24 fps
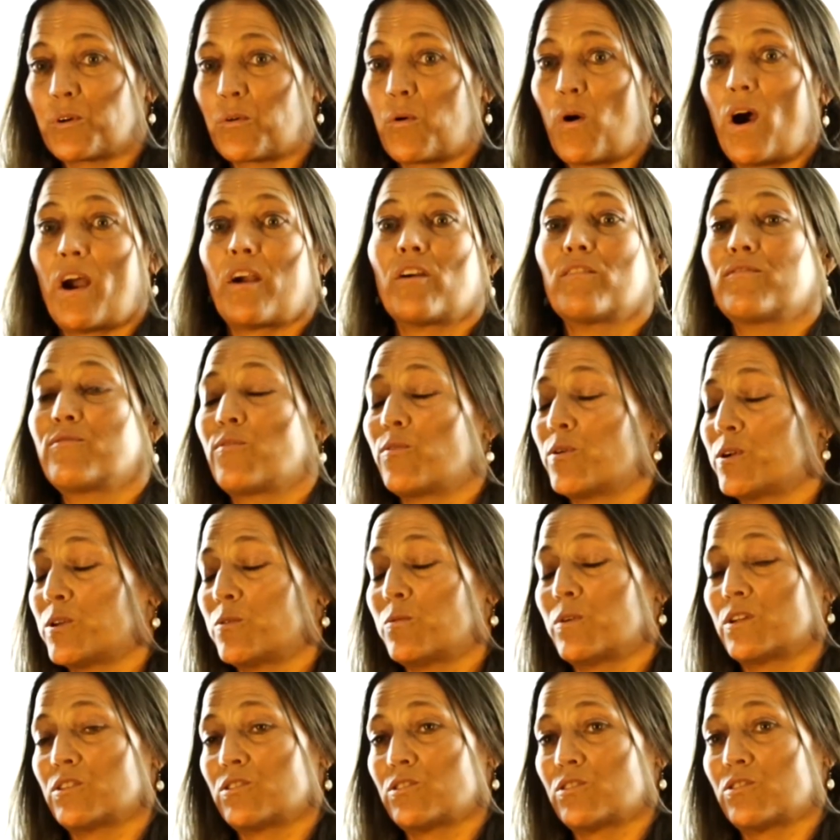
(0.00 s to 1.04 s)
require
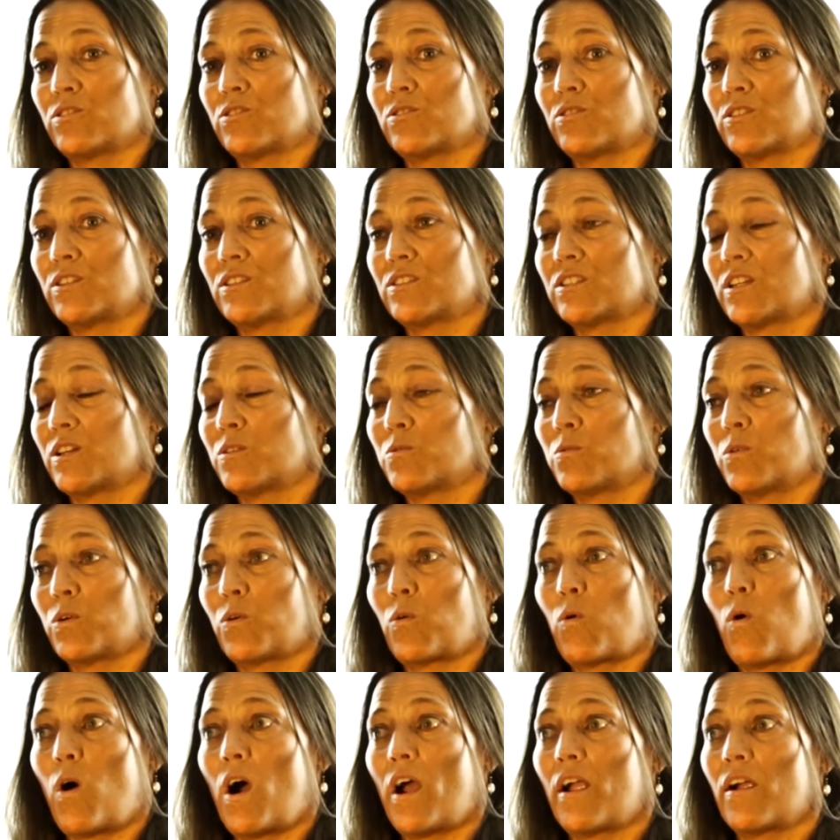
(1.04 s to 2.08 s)
41 surgeries and
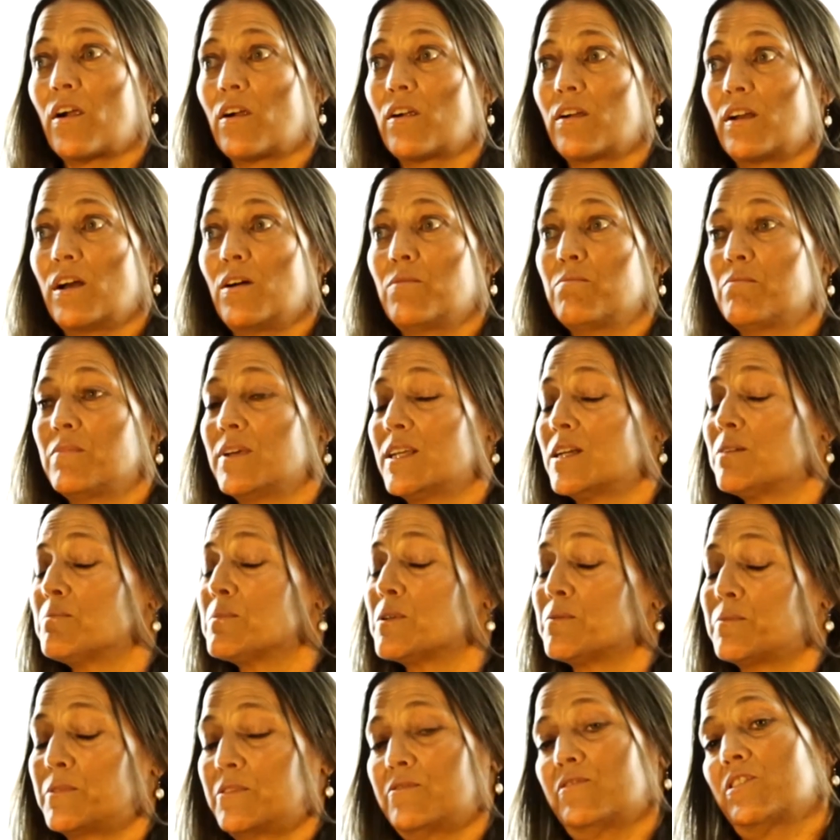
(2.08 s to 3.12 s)
require a
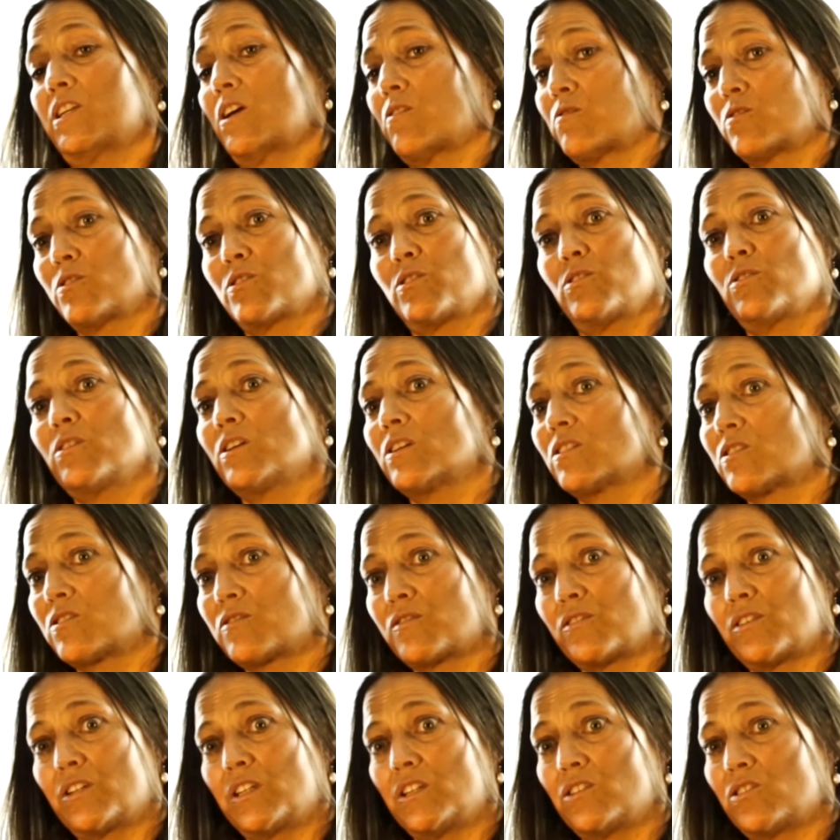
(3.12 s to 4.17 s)
minimum of several
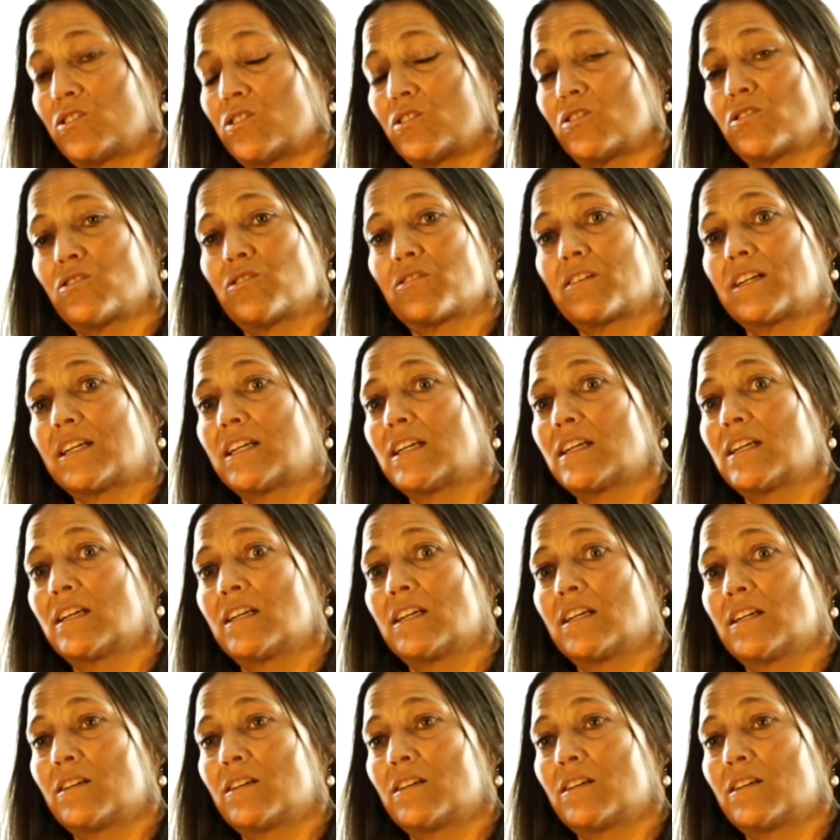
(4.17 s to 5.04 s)
units for each surgery.